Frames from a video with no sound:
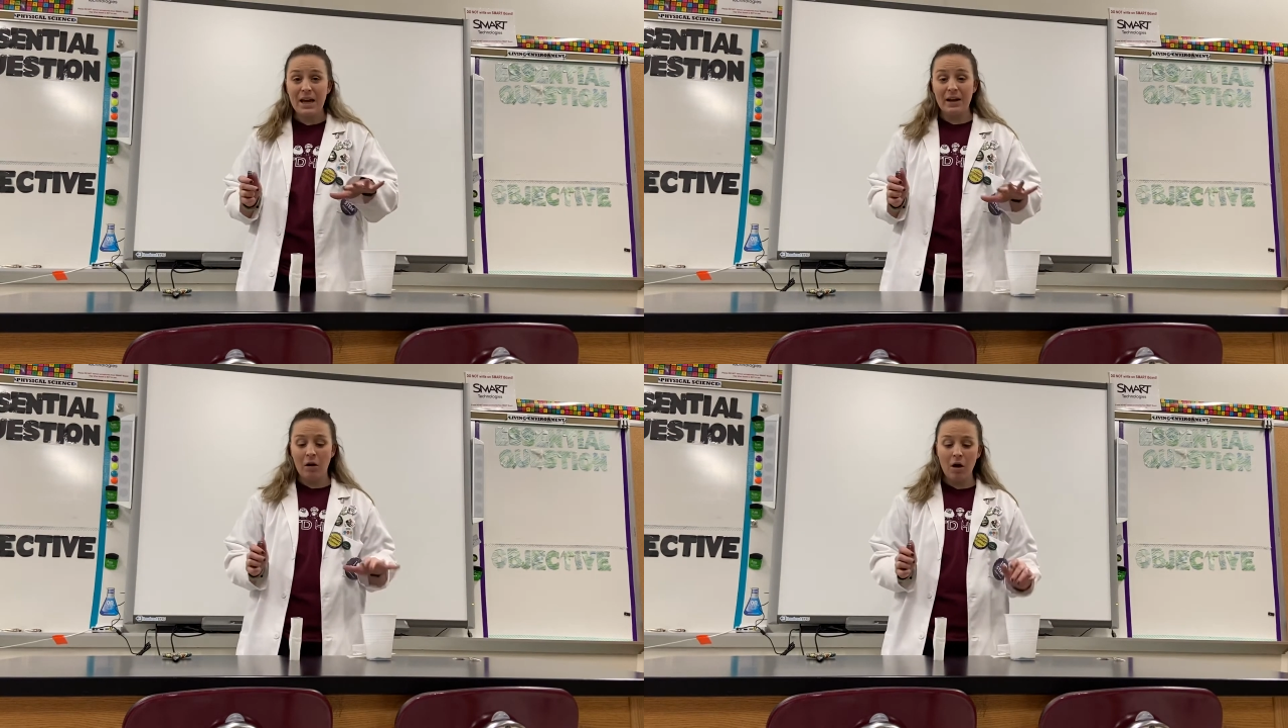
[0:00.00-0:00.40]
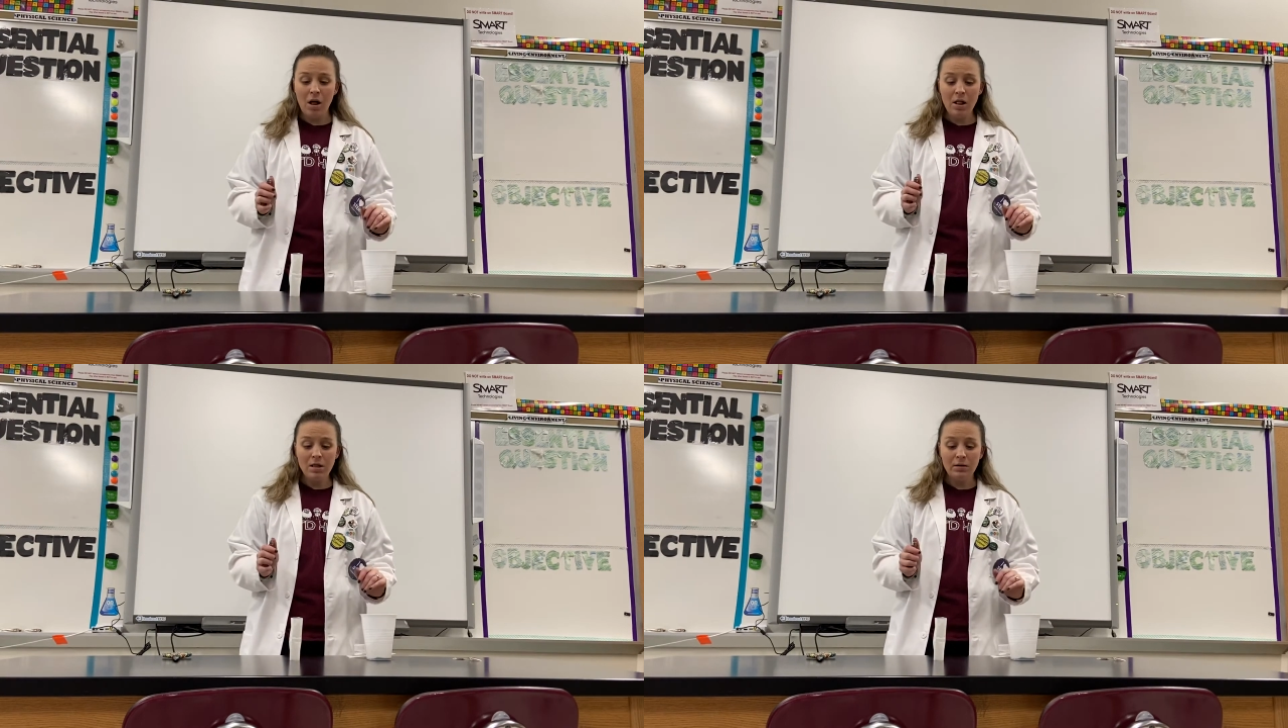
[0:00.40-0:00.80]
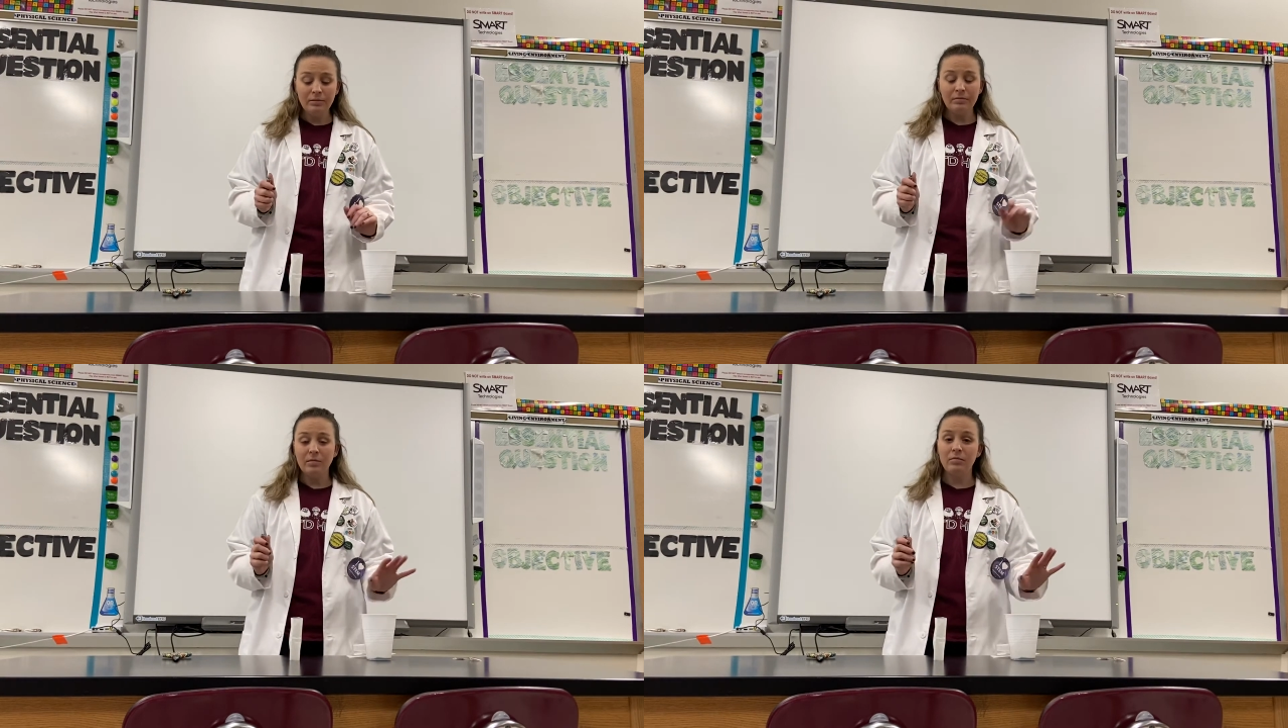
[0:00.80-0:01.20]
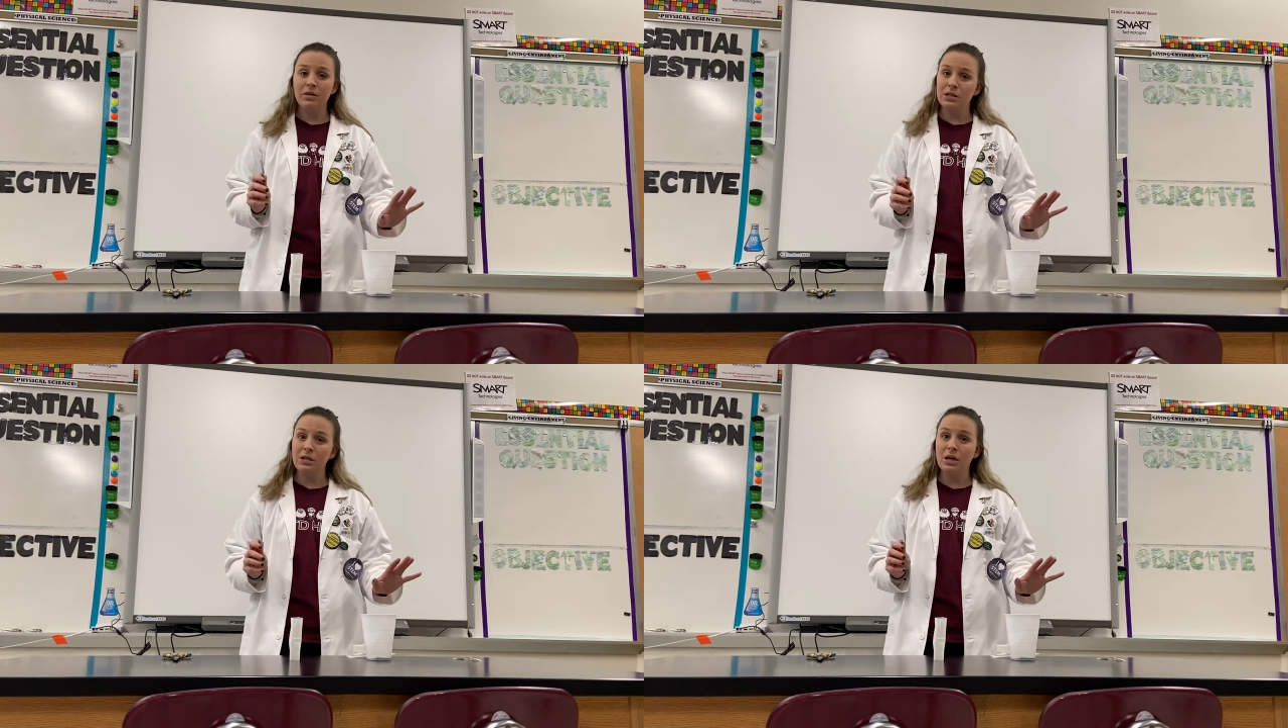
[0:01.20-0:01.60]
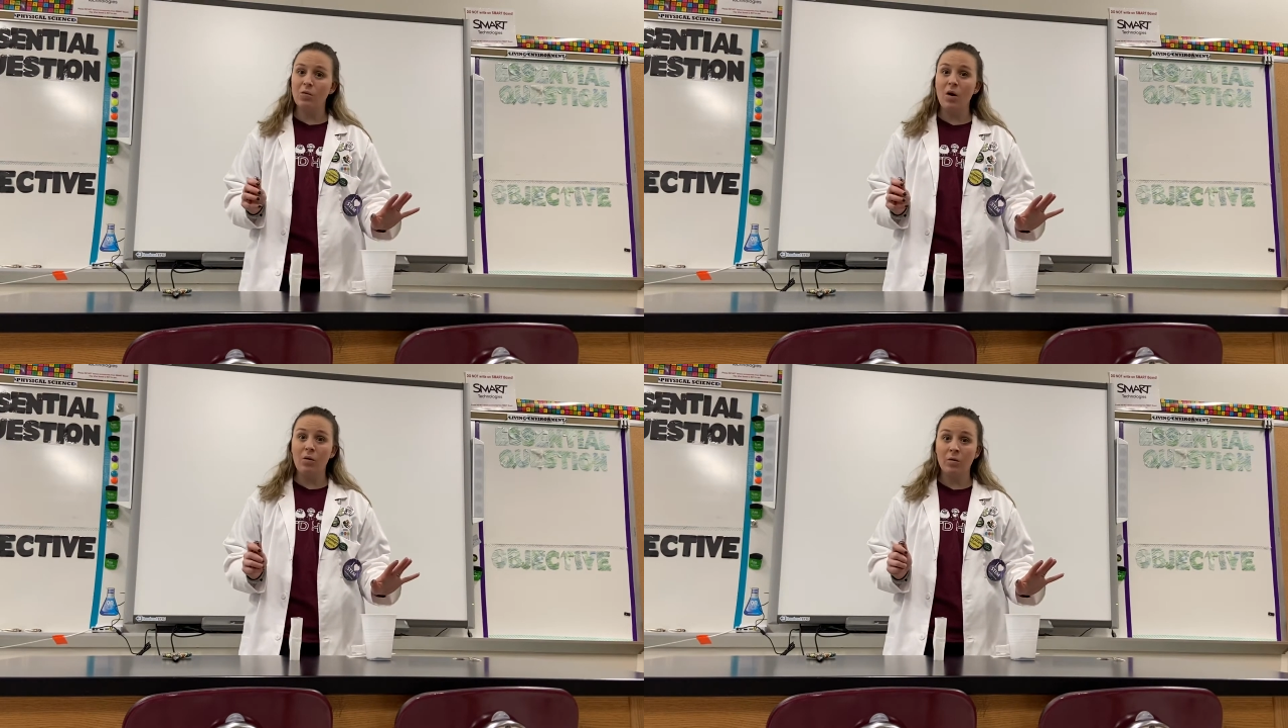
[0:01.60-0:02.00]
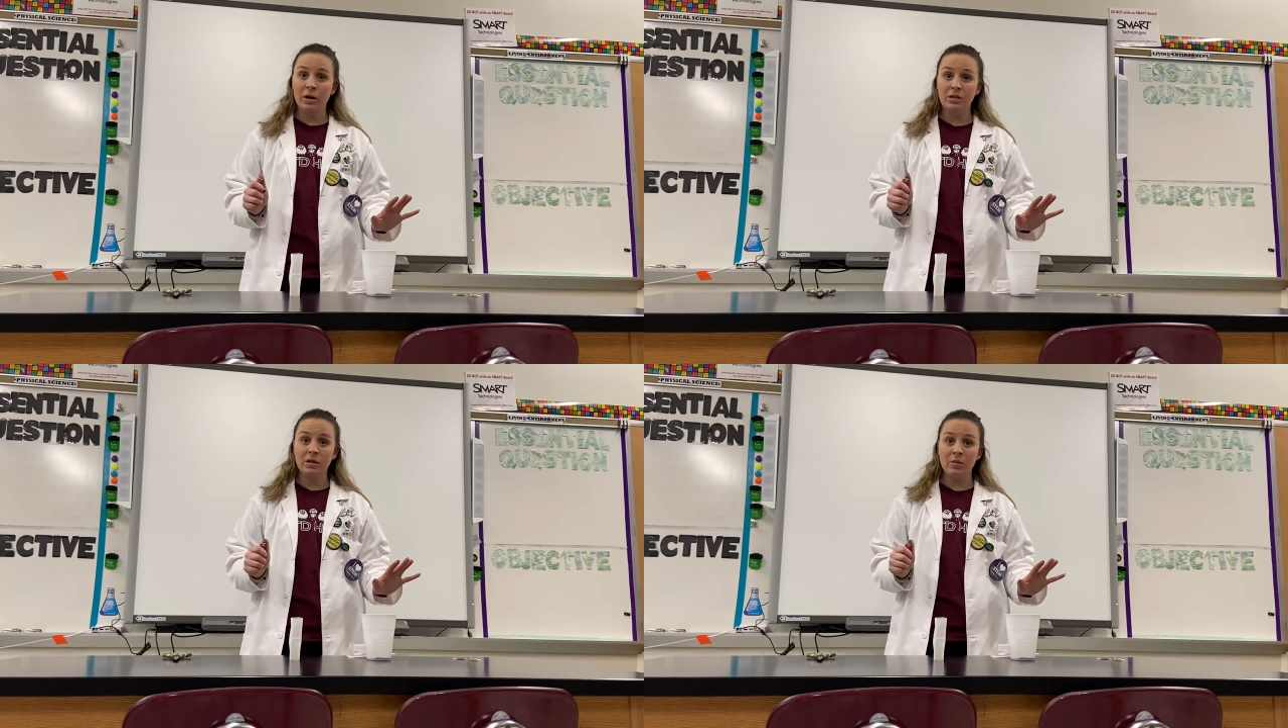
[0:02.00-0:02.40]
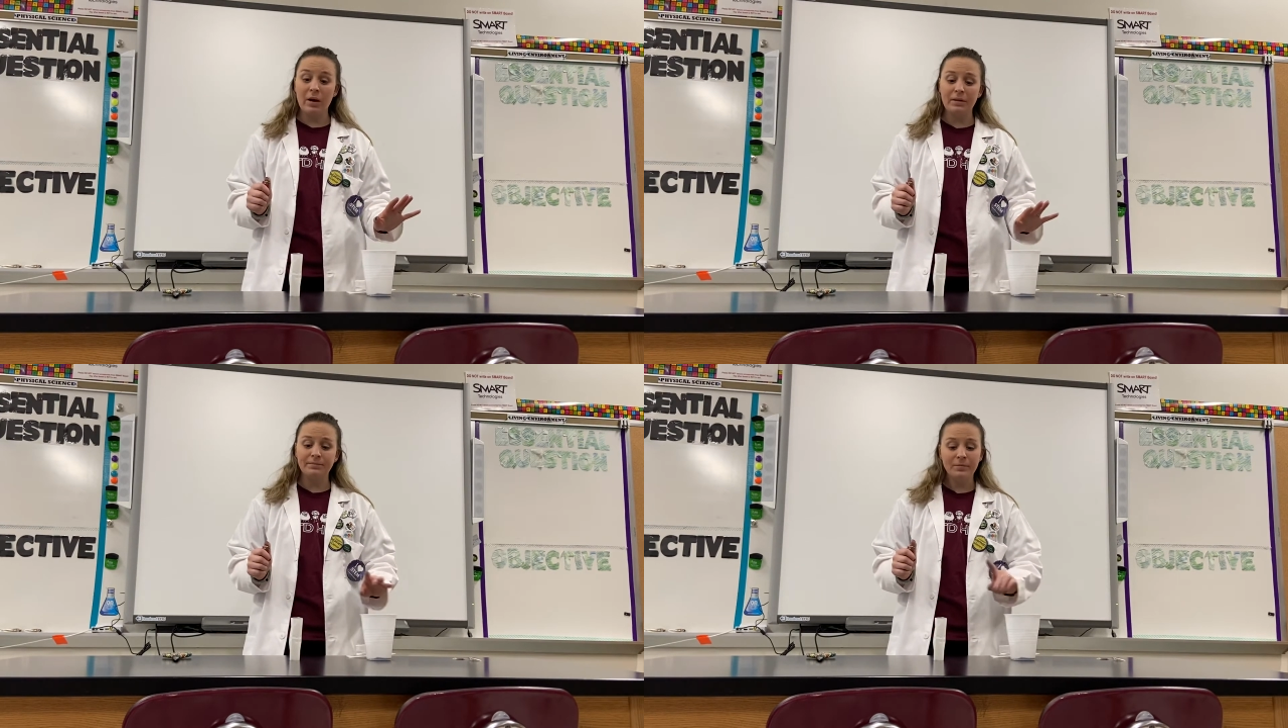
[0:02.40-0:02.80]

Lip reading: at all, this thing won't work so well.